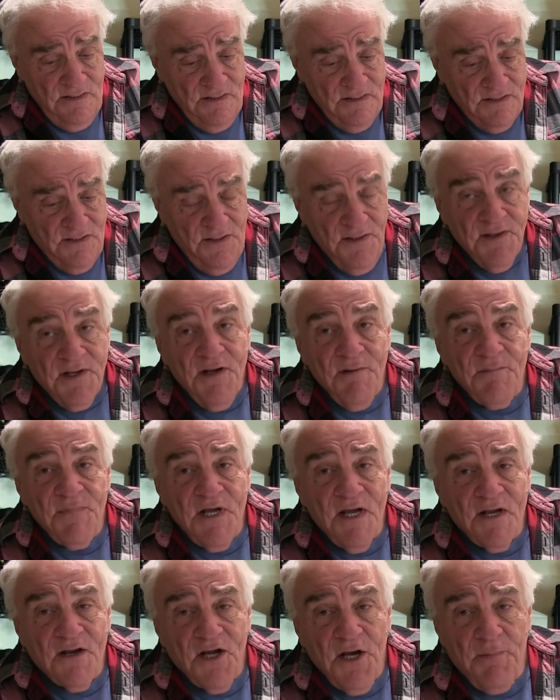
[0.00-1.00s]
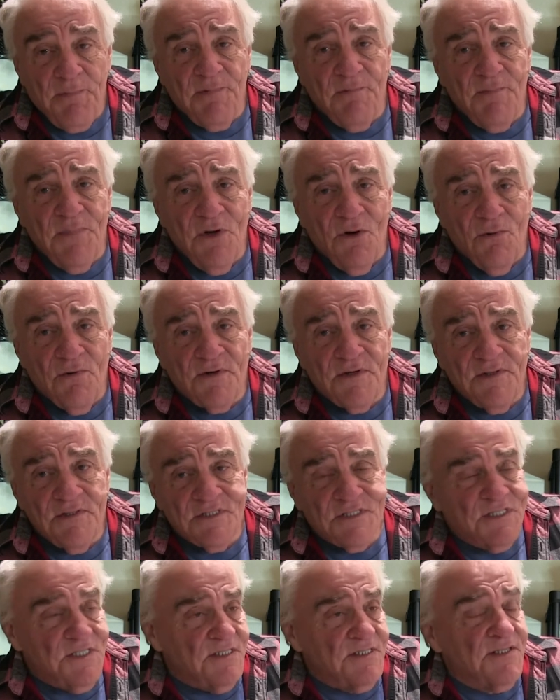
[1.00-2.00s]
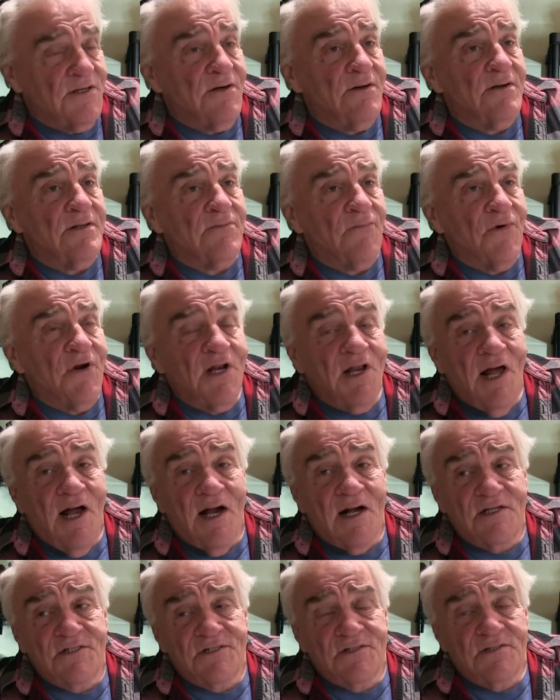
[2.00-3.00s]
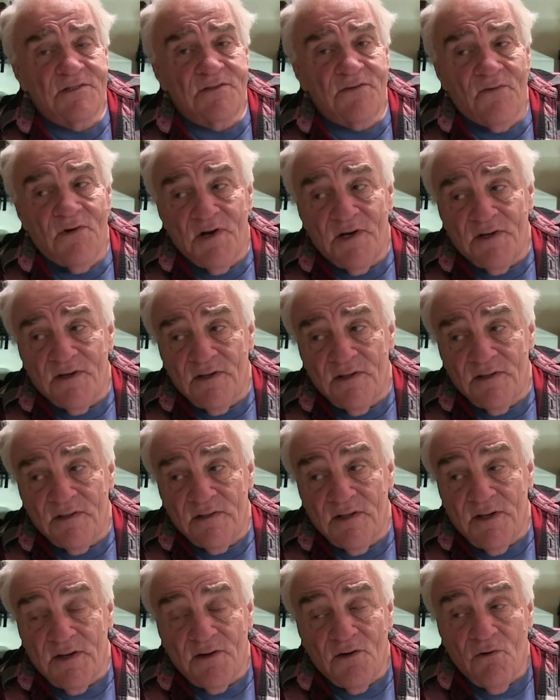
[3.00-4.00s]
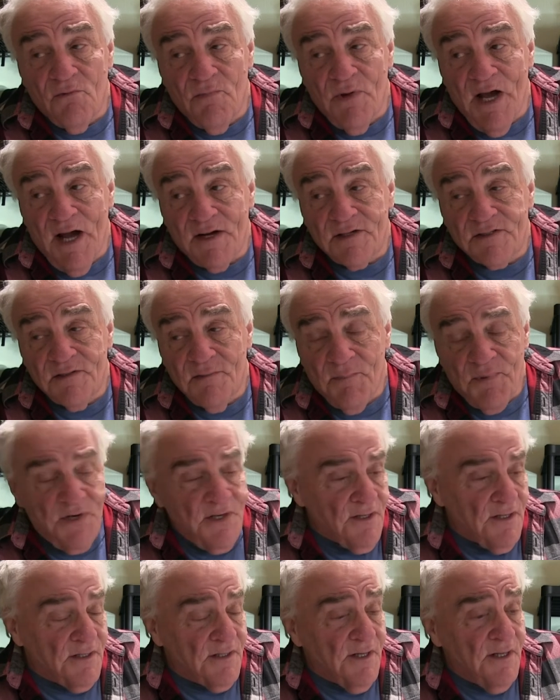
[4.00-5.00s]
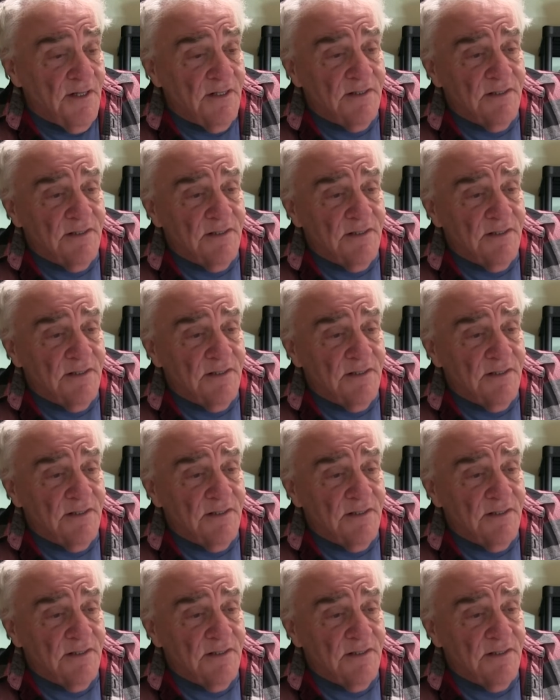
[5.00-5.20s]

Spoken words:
kind of get me a cup of milk and sit there and relax and drink it and then go back to bed.